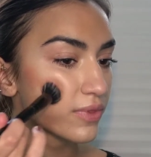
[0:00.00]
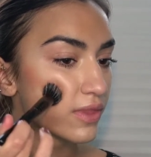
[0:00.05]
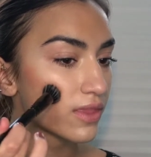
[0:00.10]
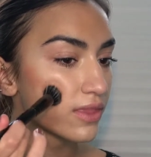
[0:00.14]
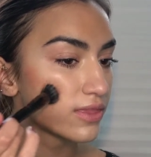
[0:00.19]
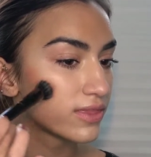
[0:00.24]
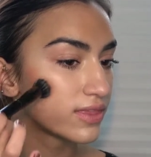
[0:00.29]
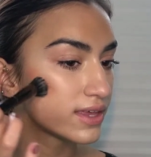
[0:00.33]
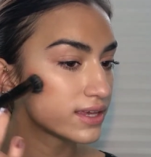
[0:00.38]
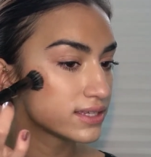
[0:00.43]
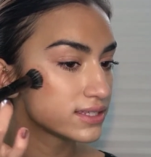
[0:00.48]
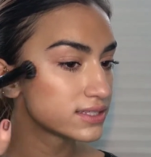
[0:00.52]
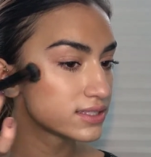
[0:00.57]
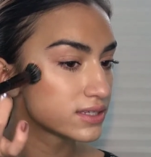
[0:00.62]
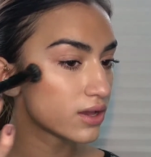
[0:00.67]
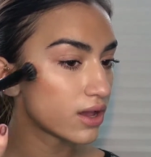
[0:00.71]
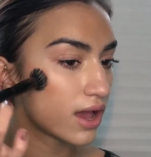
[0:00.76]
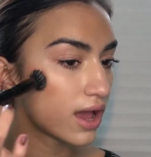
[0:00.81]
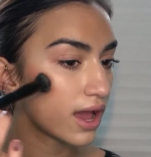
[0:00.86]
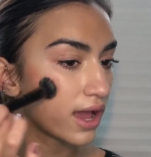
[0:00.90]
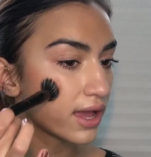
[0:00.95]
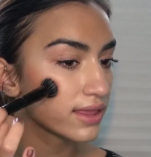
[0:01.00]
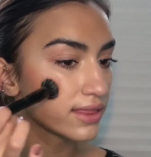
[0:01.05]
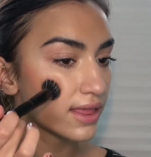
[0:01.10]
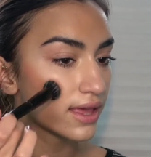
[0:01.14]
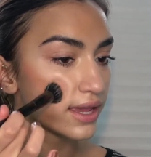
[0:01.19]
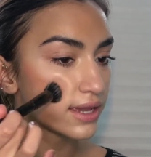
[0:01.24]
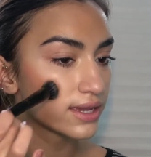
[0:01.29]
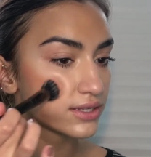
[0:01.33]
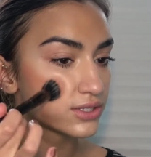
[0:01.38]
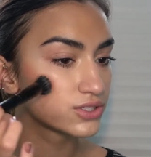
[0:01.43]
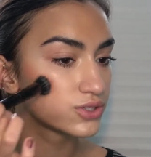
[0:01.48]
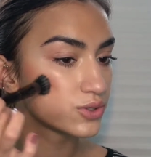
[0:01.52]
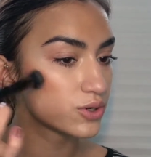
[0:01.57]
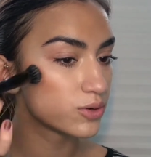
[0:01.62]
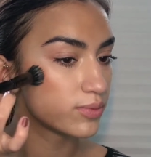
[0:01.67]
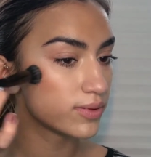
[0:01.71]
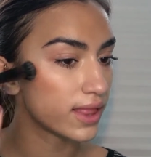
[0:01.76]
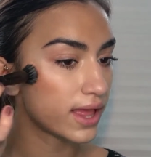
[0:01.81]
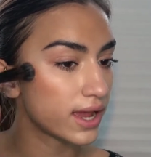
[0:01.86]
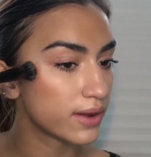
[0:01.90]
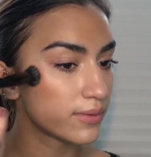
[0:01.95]
this I like to
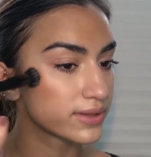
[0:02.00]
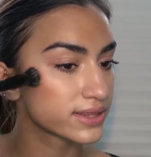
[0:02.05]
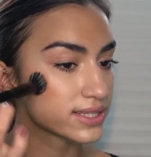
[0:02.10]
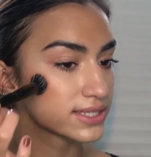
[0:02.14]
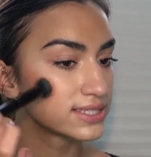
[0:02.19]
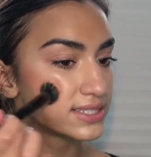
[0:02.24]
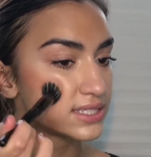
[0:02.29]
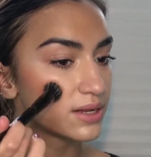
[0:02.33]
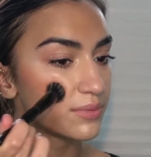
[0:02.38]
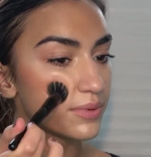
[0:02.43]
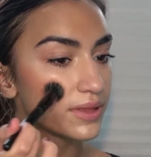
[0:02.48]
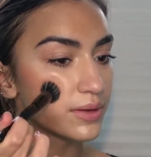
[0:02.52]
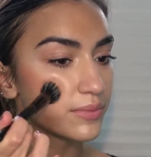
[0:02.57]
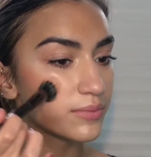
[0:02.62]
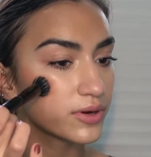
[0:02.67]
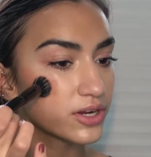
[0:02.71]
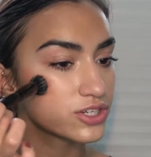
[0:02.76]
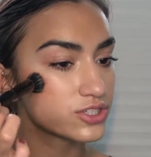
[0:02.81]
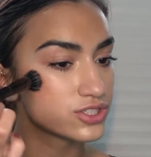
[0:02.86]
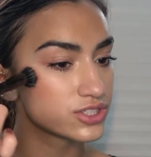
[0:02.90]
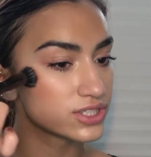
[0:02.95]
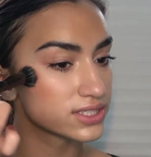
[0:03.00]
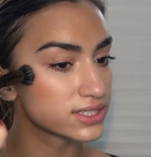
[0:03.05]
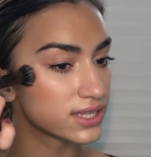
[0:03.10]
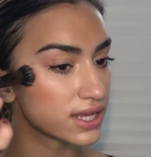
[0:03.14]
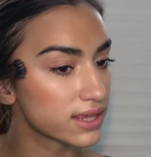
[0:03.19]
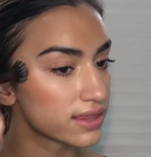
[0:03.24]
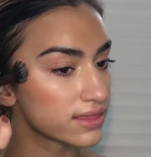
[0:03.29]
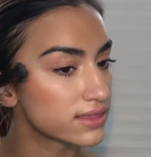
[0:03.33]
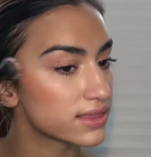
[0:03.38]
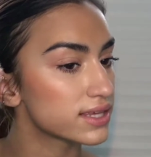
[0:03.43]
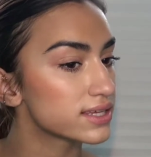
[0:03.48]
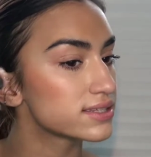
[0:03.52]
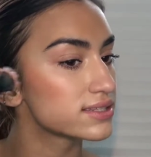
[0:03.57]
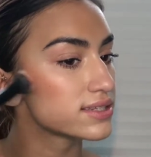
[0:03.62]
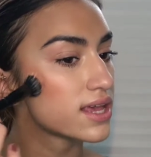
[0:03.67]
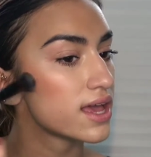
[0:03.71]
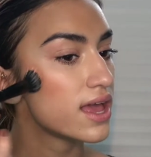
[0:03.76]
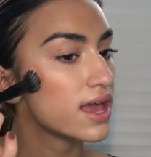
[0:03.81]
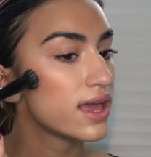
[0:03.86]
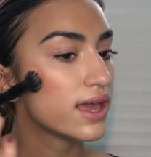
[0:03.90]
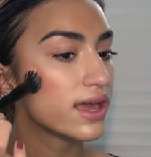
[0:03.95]
apply with a stippling brush just like this,
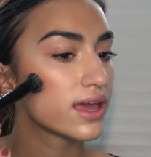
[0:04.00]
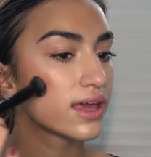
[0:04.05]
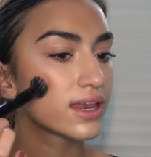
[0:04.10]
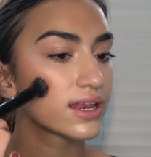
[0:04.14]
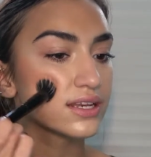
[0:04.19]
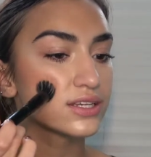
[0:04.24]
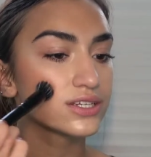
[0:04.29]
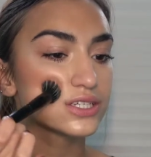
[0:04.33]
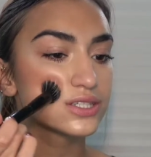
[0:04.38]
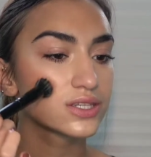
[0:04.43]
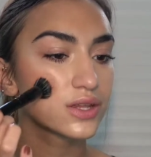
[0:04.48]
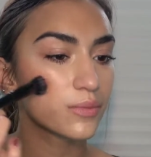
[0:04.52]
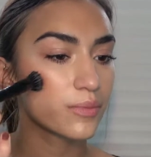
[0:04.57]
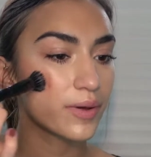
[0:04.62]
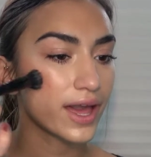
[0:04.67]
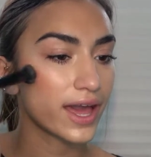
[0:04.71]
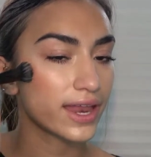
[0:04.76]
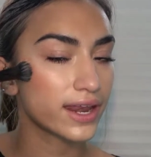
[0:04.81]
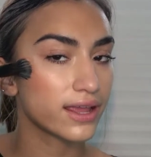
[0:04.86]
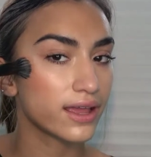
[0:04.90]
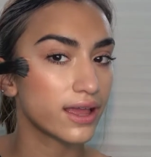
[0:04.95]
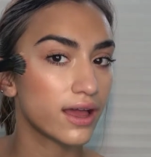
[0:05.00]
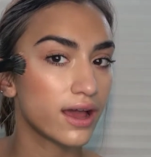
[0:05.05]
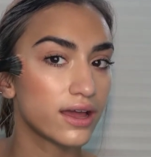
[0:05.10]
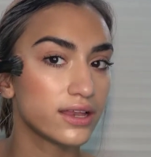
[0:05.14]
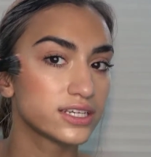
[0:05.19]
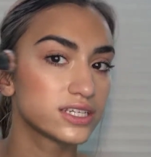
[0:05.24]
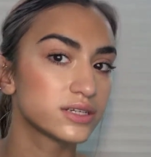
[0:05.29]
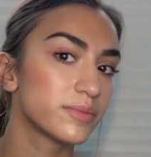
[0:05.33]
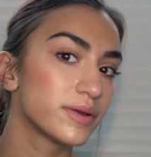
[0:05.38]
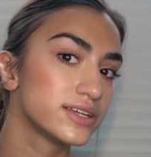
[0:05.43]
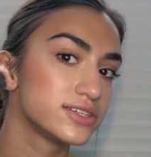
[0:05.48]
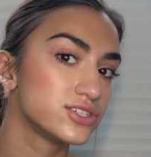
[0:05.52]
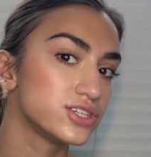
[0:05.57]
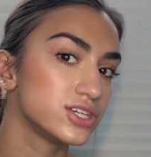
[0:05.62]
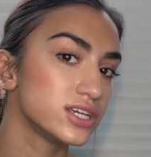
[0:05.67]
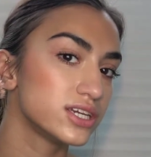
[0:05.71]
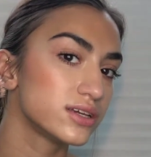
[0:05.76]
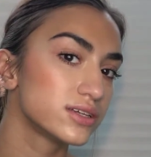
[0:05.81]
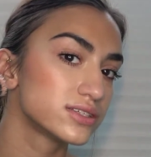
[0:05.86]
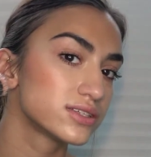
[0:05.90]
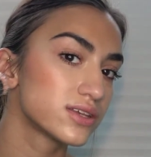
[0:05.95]
and I just pat it onto my
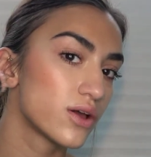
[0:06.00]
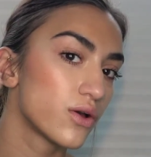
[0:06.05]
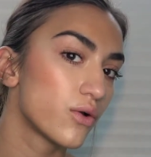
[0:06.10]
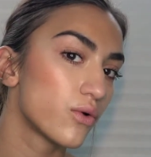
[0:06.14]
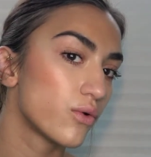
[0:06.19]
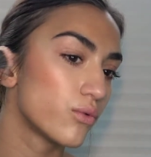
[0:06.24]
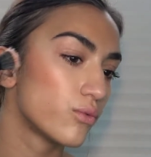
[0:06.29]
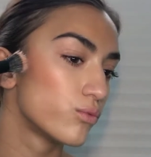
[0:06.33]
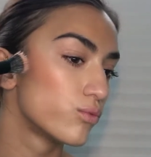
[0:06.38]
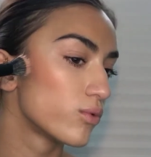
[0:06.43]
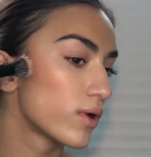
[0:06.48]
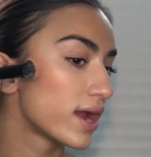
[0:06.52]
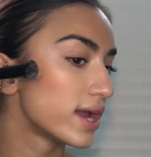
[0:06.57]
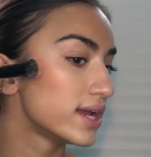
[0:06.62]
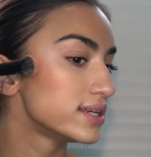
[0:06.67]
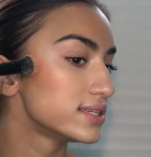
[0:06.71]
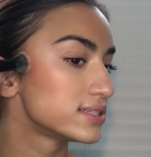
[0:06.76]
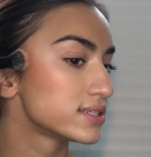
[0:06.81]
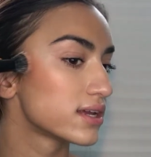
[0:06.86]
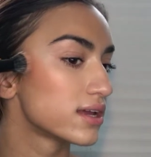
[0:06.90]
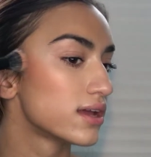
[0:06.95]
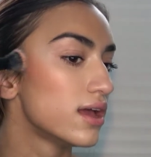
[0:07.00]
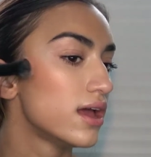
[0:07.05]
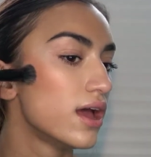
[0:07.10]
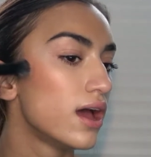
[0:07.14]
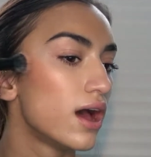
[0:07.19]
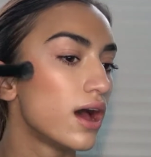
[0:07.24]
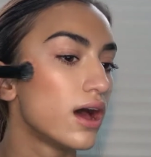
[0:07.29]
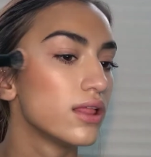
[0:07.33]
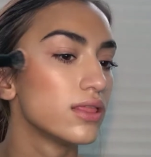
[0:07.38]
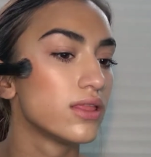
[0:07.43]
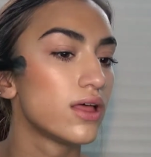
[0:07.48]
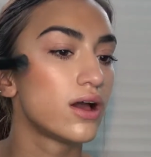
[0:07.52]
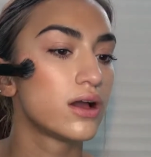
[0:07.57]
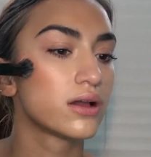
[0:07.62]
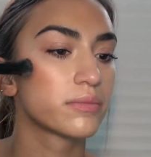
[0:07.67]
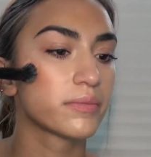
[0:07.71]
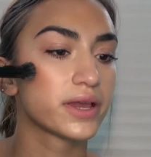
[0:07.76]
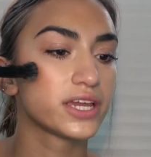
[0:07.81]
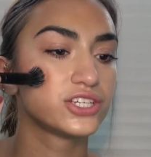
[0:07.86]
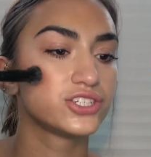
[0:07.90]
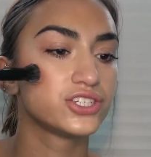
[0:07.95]
cheeks right
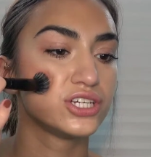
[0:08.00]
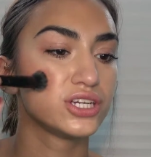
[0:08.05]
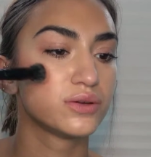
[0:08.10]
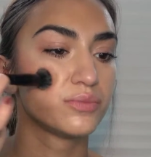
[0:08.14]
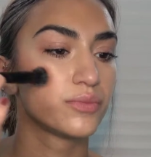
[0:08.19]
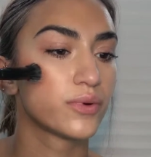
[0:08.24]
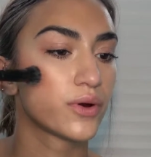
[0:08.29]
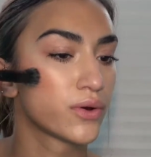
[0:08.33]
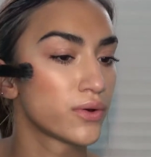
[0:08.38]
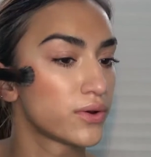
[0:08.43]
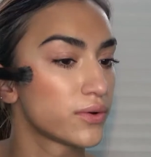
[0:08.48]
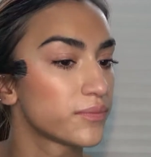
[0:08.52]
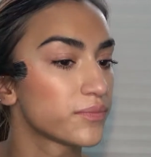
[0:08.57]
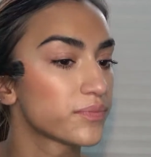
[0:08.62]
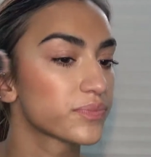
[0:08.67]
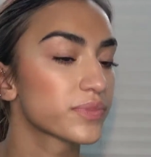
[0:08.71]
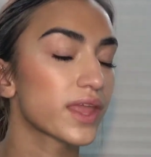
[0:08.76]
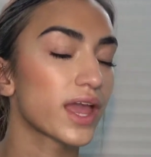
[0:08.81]
along my cheekbone.